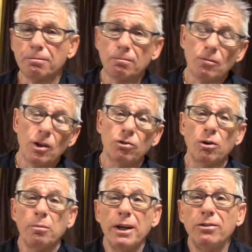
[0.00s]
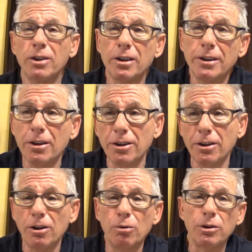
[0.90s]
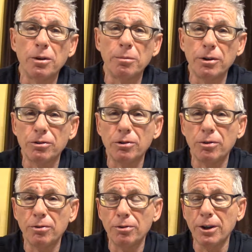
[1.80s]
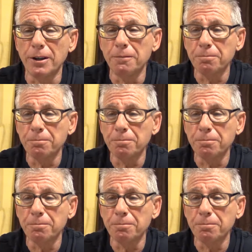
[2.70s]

So basically, you're going to go into business for free.